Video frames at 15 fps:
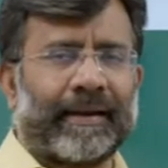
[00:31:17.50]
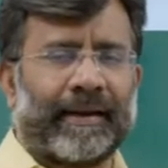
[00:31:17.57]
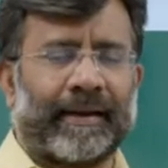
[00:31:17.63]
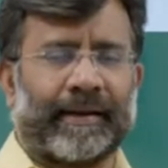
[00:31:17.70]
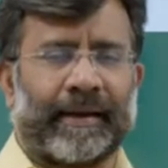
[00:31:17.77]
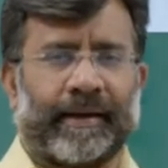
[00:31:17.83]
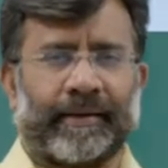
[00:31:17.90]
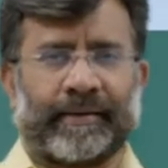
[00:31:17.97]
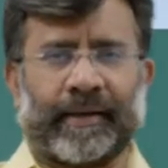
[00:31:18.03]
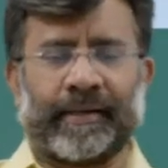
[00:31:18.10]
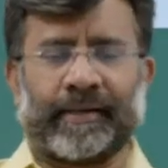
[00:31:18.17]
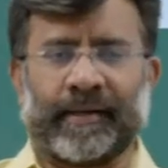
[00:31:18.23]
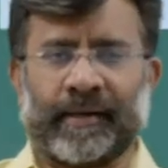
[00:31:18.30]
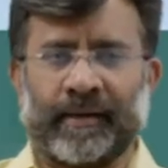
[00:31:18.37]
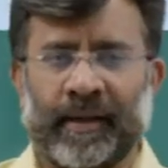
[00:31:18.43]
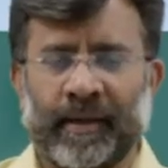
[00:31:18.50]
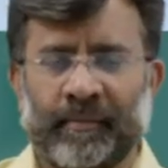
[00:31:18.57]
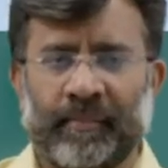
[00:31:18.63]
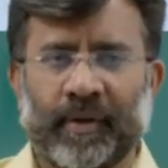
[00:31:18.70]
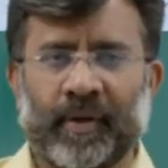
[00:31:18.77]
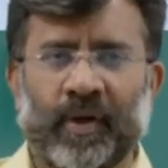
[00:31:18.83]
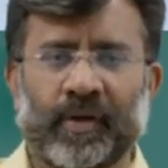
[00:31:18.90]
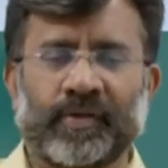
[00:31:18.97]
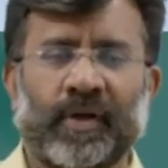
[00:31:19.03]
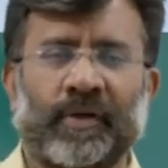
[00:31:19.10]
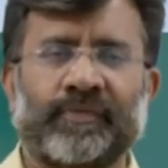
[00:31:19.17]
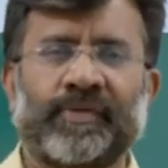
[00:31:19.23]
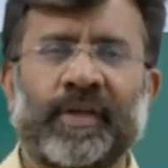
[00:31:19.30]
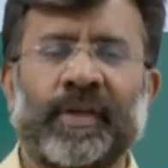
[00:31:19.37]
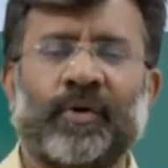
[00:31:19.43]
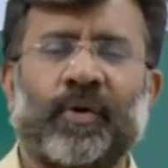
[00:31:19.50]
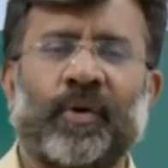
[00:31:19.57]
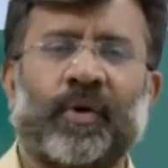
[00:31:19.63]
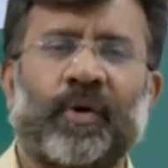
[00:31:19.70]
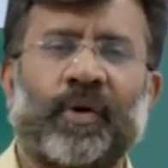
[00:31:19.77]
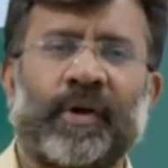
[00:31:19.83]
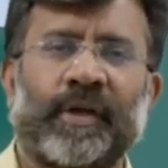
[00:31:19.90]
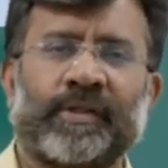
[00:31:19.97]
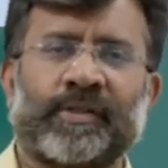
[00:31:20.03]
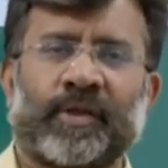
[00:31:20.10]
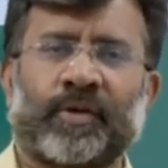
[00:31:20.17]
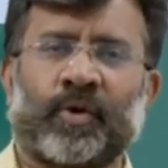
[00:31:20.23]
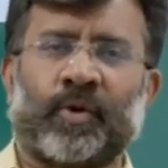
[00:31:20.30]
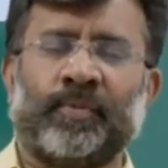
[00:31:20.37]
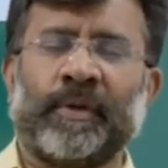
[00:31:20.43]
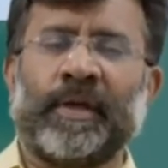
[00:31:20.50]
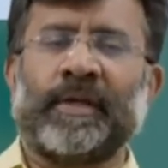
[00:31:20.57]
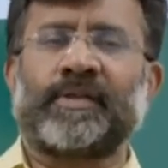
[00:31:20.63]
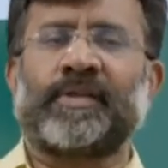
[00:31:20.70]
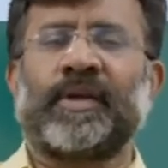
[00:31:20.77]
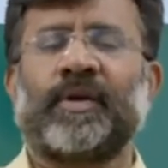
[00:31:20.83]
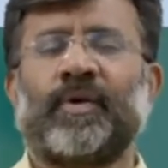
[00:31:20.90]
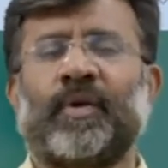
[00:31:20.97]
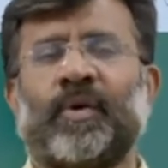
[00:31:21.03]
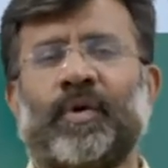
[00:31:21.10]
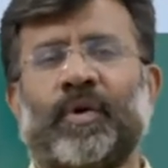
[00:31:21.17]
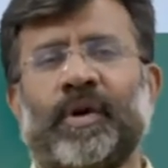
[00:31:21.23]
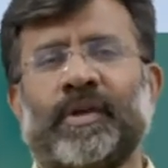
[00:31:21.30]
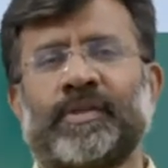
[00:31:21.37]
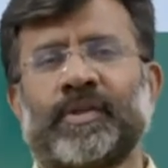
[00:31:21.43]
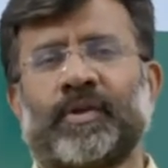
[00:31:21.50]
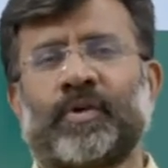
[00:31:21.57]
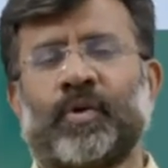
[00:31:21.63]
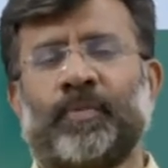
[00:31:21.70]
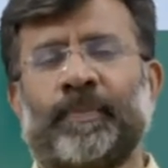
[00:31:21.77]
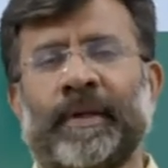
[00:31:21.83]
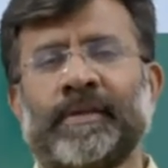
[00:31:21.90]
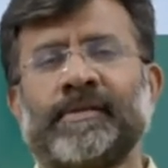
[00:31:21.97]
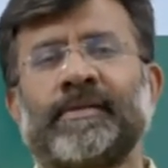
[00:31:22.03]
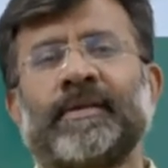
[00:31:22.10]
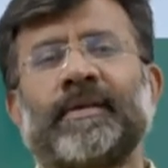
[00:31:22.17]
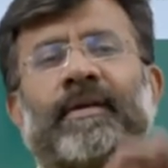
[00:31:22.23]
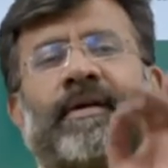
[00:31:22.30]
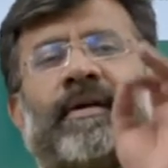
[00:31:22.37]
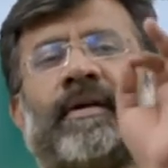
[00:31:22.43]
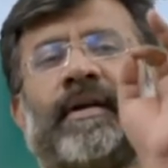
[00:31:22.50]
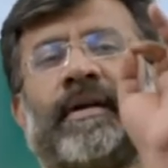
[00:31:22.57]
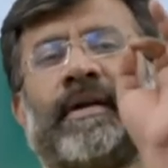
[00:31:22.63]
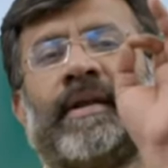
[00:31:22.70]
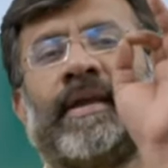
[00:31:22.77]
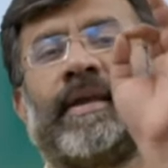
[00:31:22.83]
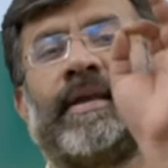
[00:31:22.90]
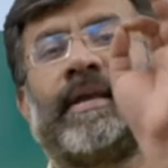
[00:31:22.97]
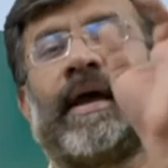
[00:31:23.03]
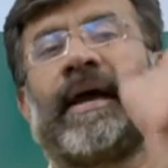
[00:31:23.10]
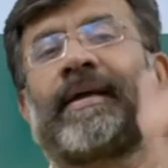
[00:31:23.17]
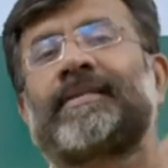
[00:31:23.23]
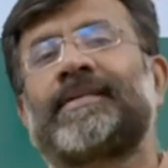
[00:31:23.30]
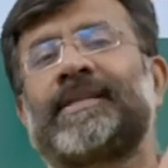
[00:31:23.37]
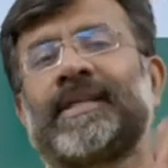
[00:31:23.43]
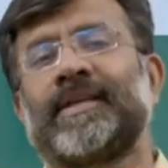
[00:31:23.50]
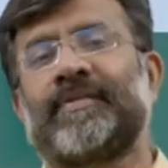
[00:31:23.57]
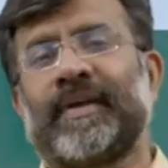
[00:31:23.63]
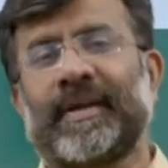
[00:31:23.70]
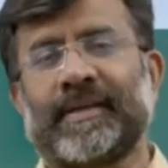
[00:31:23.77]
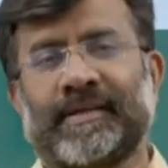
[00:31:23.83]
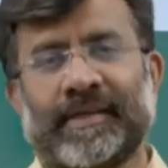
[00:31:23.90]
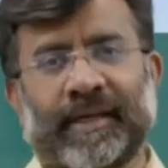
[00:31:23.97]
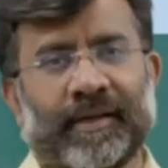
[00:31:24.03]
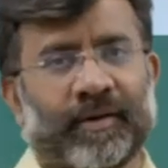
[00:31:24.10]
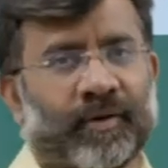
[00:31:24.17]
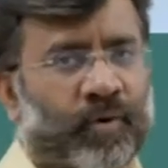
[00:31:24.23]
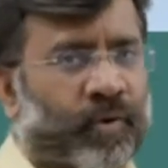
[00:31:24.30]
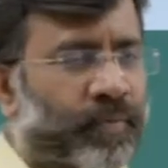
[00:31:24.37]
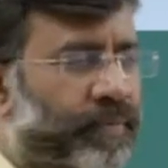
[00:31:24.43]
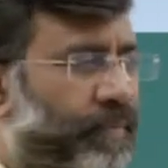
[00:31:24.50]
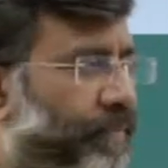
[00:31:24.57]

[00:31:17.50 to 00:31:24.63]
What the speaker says: nitrated because of COOH group. COOH group is deactivating group.